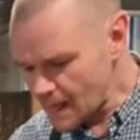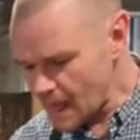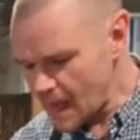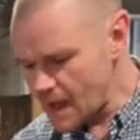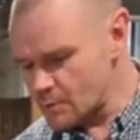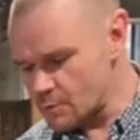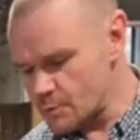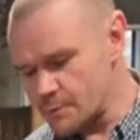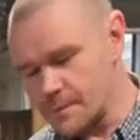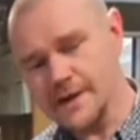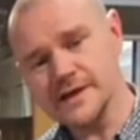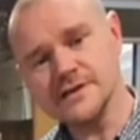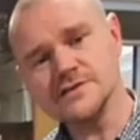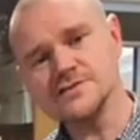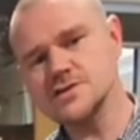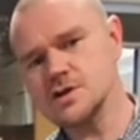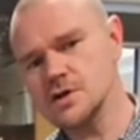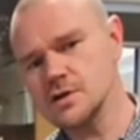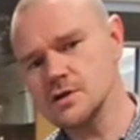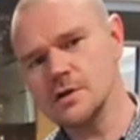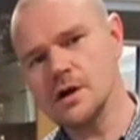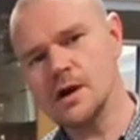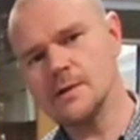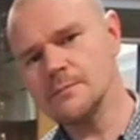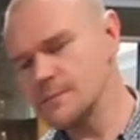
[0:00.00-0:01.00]
And we're back,
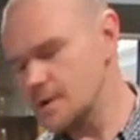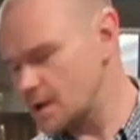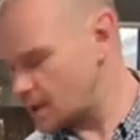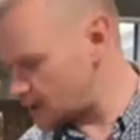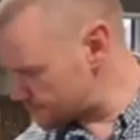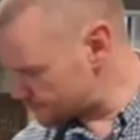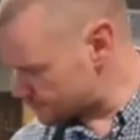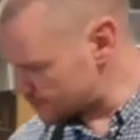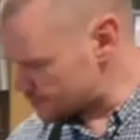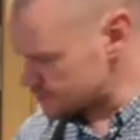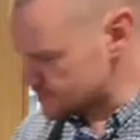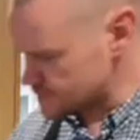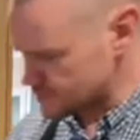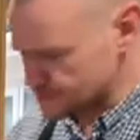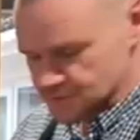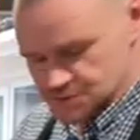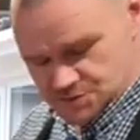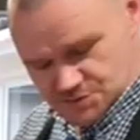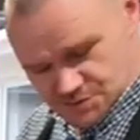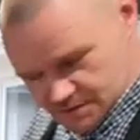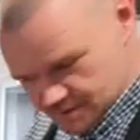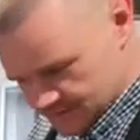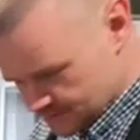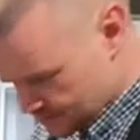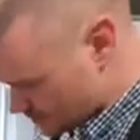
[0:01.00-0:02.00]
so I'm going to
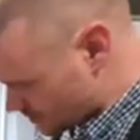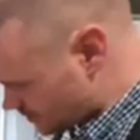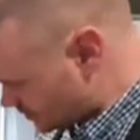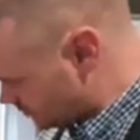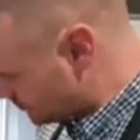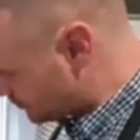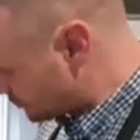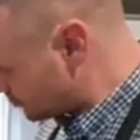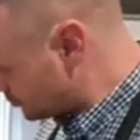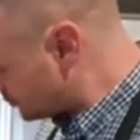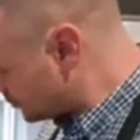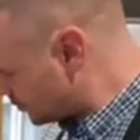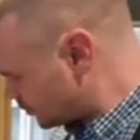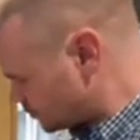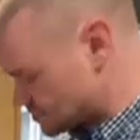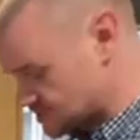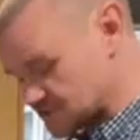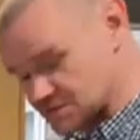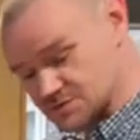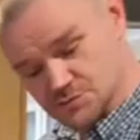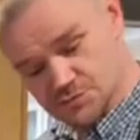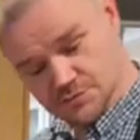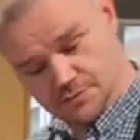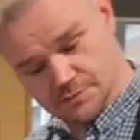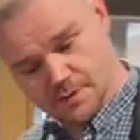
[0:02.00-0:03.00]
demonstrate the food
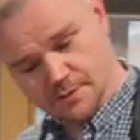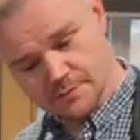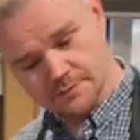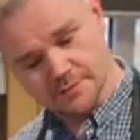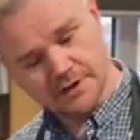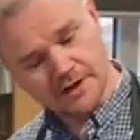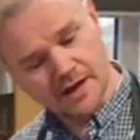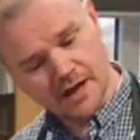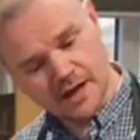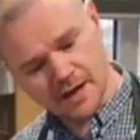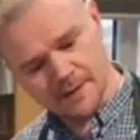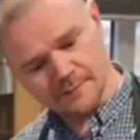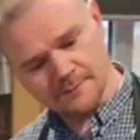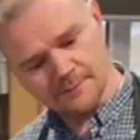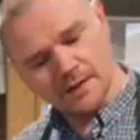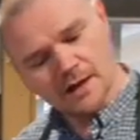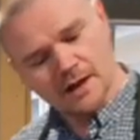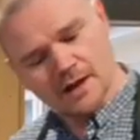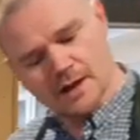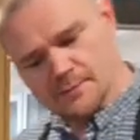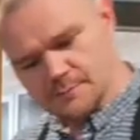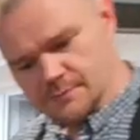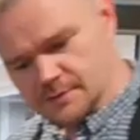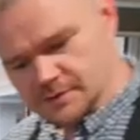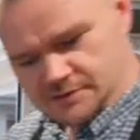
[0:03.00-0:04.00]
processor in a moment.
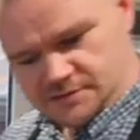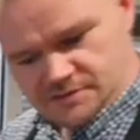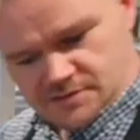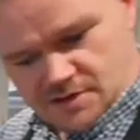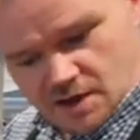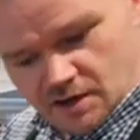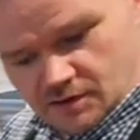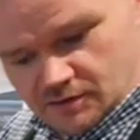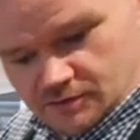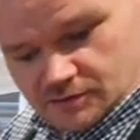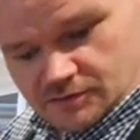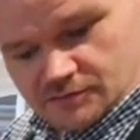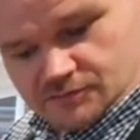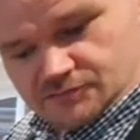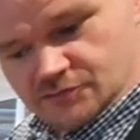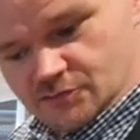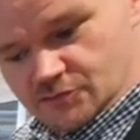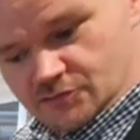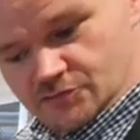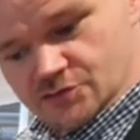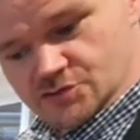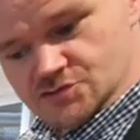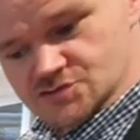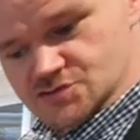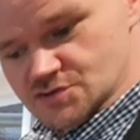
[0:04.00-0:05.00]
But
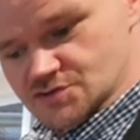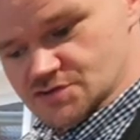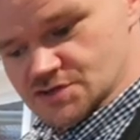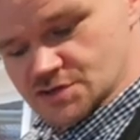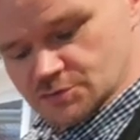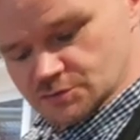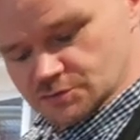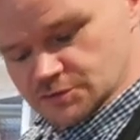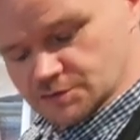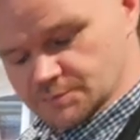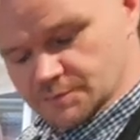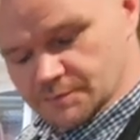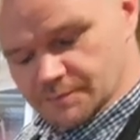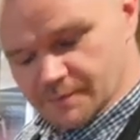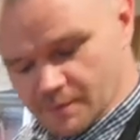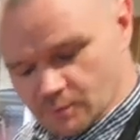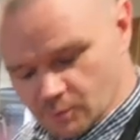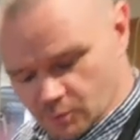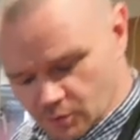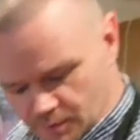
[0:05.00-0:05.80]
first I'll tell you a little bit about what